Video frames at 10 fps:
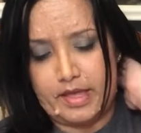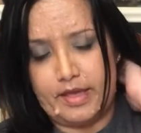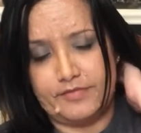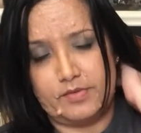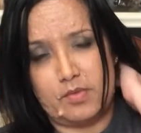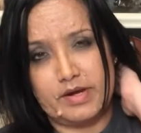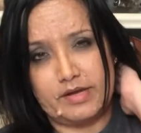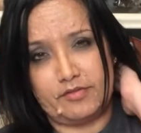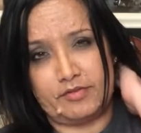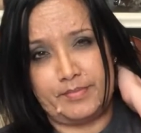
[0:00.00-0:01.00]
If you want
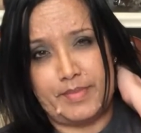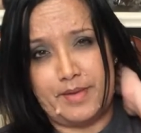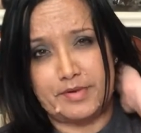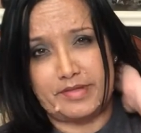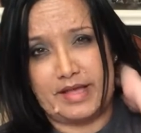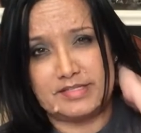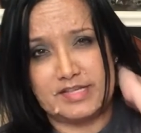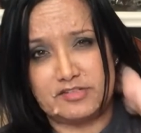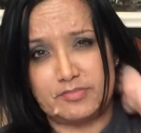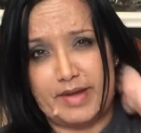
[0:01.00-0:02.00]
to remember that
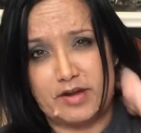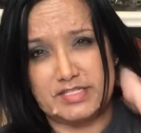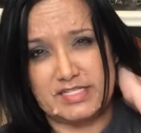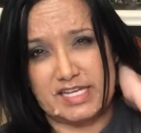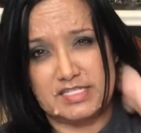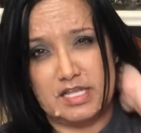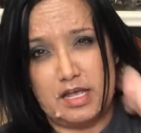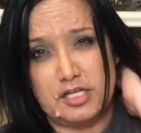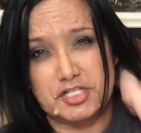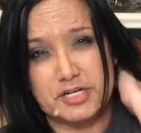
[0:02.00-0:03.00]
Central Powers is because
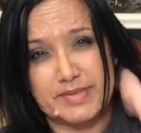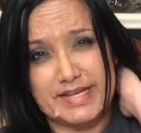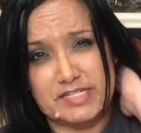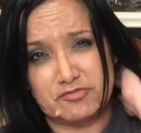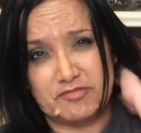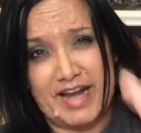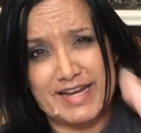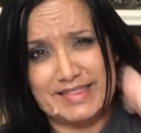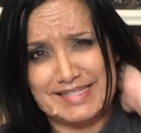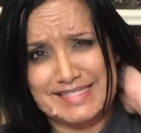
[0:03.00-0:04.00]
Germany is right
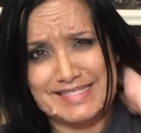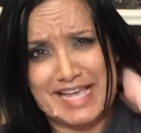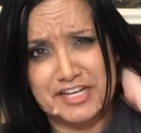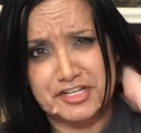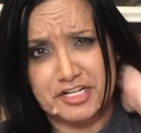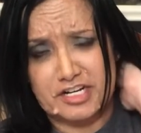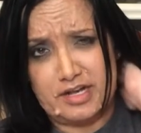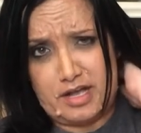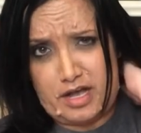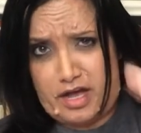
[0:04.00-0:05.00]
in the center
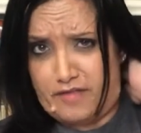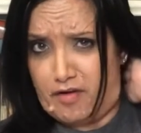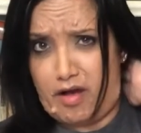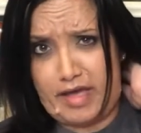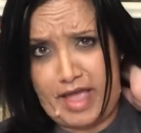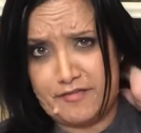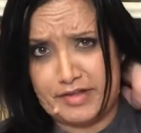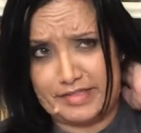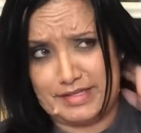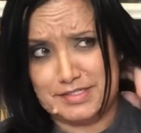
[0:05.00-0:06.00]
of
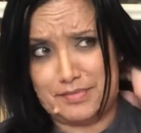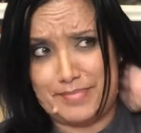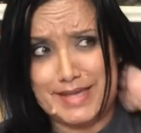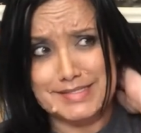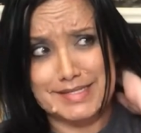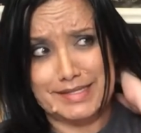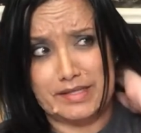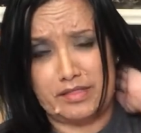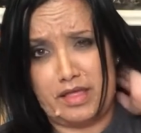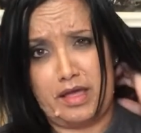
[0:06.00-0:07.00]
everything. So basically,
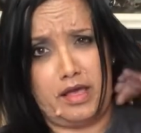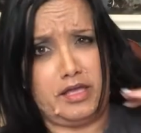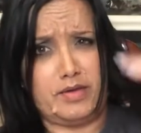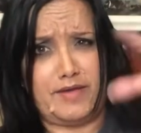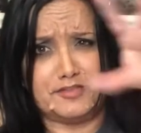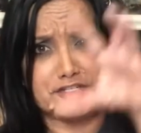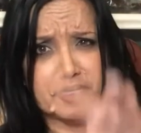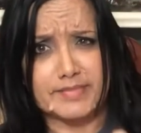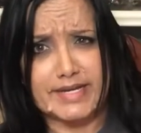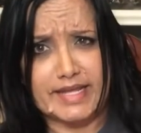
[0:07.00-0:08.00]
you have
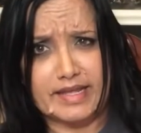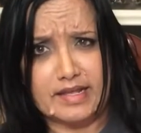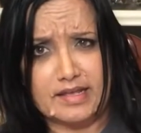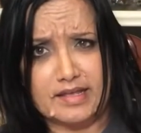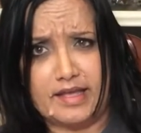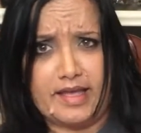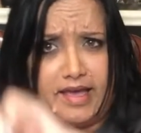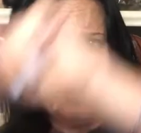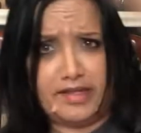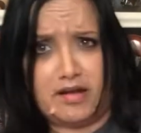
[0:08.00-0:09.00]
Germany and then